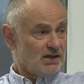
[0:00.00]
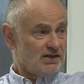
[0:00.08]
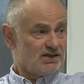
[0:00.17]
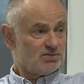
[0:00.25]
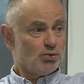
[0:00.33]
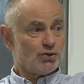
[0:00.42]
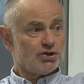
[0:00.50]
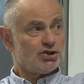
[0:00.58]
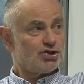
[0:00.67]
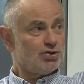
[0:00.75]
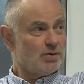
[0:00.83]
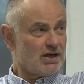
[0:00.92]
And there's more
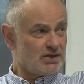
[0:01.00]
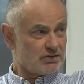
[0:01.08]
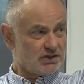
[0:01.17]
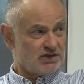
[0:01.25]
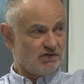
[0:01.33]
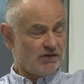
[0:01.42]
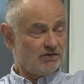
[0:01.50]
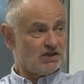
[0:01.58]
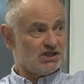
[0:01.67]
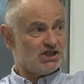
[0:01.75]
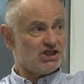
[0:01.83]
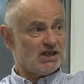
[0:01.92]
than
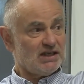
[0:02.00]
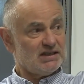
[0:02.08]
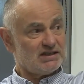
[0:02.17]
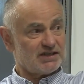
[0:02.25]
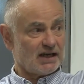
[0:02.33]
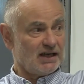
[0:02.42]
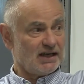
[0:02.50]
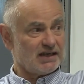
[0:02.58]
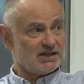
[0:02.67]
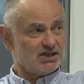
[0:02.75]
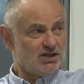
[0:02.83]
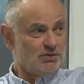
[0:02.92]
250 genes that are
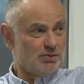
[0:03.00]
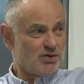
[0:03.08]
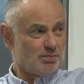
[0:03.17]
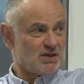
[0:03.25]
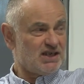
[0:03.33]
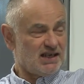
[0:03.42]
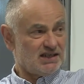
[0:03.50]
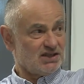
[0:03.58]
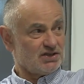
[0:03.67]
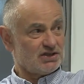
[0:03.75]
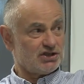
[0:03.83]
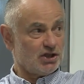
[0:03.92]
linked in with
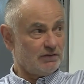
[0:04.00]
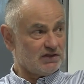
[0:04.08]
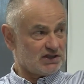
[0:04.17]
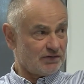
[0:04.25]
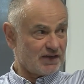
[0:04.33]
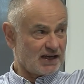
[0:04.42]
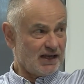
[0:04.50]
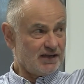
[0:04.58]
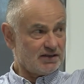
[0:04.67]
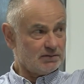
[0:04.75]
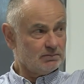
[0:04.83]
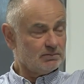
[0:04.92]
protecting the surface of the
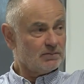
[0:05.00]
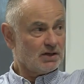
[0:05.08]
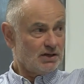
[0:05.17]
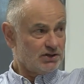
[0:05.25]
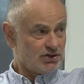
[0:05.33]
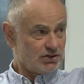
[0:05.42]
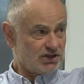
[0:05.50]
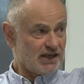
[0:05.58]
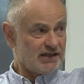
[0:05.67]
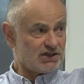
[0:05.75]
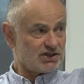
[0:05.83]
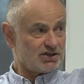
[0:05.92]
gut. So
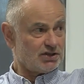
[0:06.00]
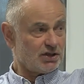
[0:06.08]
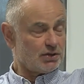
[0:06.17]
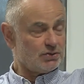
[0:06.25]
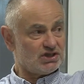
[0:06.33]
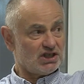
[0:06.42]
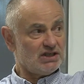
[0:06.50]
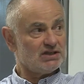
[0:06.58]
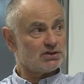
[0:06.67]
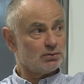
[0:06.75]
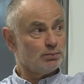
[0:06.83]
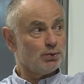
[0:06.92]
changes in
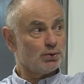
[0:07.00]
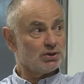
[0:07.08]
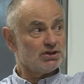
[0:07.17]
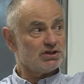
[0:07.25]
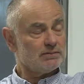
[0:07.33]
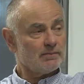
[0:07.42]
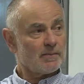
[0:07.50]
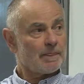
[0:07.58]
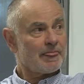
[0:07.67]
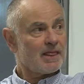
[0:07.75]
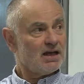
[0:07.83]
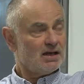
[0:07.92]
genes are important.
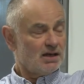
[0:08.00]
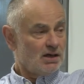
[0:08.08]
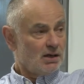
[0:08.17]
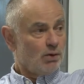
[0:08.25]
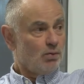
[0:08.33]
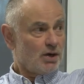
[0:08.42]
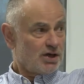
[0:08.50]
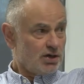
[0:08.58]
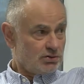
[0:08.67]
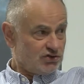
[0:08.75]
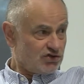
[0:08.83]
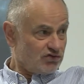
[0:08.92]
What
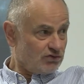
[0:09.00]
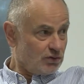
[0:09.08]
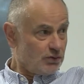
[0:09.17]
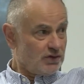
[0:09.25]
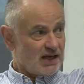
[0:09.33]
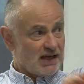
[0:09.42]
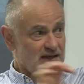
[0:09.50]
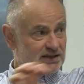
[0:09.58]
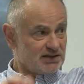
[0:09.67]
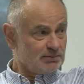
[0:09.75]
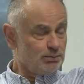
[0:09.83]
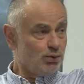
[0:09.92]
goes through the gut
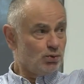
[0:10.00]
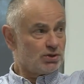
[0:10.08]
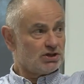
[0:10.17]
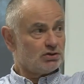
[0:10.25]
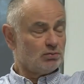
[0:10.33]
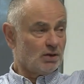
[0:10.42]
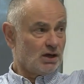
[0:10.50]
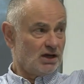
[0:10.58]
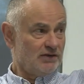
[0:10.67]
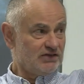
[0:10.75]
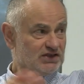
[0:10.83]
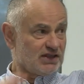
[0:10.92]
is important, or what
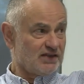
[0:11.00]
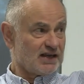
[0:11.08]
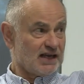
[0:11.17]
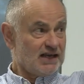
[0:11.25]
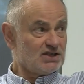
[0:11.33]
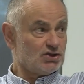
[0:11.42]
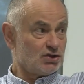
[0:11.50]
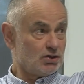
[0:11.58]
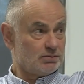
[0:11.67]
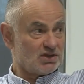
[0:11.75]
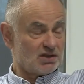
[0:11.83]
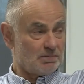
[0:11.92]
lives in the gut in
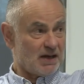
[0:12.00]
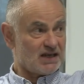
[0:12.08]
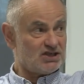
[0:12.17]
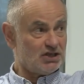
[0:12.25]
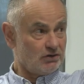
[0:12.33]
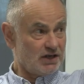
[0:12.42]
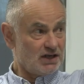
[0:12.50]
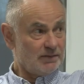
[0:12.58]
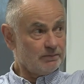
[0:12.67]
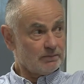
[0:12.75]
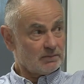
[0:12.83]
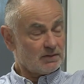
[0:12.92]
terms of the bacteria.
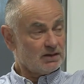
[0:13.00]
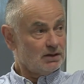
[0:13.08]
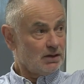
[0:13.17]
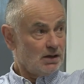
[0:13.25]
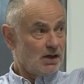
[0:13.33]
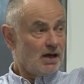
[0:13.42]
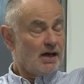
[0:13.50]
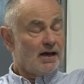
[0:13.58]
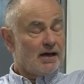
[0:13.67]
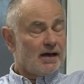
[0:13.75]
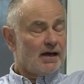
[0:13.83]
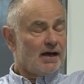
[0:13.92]

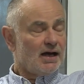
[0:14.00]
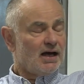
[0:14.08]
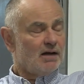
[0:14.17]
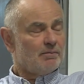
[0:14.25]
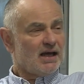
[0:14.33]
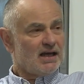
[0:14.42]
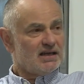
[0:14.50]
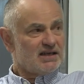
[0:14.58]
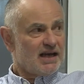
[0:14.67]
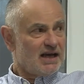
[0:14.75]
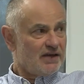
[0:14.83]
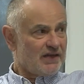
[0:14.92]
And
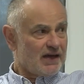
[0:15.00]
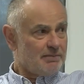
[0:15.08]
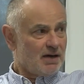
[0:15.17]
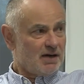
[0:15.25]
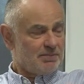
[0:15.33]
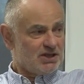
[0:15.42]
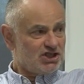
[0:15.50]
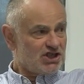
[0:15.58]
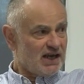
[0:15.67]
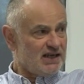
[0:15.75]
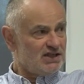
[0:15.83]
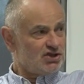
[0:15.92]
how they might be
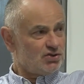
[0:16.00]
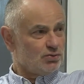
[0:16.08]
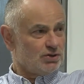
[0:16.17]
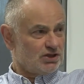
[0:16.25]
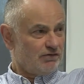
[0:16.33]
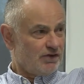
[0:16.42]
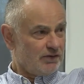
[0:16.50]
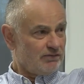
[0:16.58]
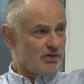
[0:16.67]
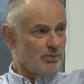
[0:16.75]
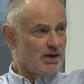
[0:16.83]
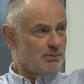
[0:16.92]
changed or different
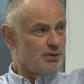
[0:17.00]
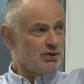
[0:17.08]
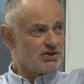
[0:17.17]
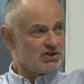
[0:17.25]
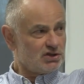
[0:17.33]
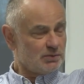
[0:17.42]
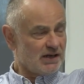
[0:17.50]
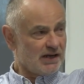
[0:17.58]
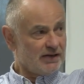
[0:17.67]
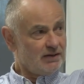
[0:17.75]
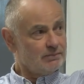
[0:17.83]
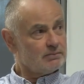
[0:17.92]
from one person to
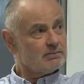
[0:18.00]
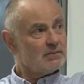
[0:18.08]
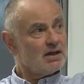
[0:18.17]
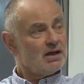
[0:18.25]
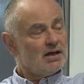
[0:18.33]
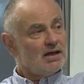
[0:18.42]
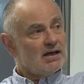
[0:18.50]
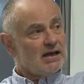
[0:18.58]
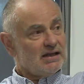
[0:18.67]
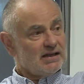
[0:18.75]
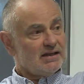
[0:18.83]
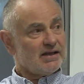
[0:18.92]
another.
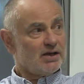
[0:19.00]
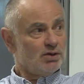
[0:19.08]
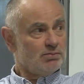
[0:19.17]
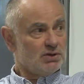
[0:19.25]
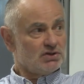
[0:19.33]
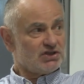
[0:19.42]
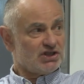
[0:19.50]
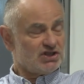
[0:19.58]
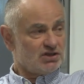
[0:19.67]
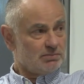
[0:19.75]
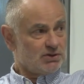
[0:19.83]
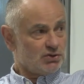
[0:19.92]
And then the immune
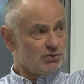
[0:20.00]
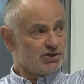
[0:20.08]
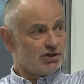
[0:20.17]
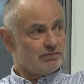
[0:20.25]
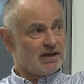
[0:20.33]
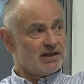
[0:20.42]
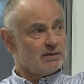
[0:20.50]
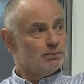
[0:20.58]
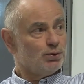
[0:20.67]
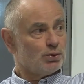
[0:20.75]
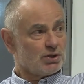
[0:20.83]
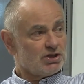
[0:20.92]
system is also really
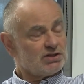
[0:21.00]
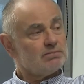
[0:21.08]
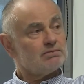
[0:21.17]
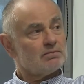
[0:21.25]
important.